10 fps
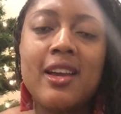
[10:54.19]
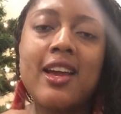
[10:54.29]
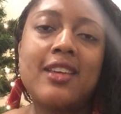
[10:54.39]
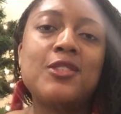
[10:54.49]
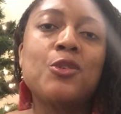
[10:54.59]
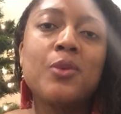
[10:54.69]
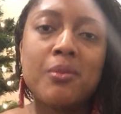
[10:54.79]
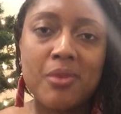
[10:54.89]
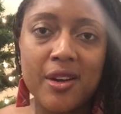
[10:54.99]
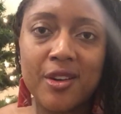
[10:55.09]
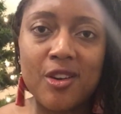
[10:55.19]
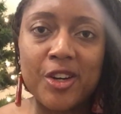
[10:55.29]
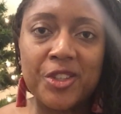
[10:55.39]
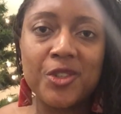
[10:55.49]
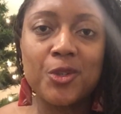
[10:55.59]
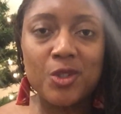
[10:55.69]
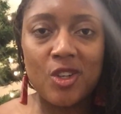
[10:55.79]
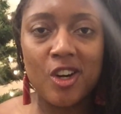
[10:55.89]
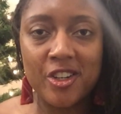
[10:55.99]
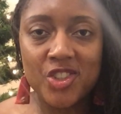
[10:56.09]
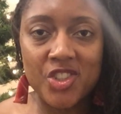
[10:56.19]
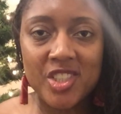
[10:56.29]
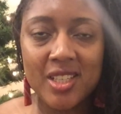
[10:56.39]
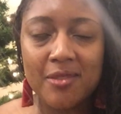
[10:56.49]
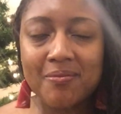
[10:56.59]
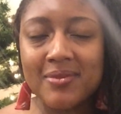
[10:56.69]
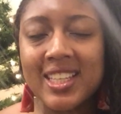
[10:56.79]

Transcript: as you embark on your lock journey.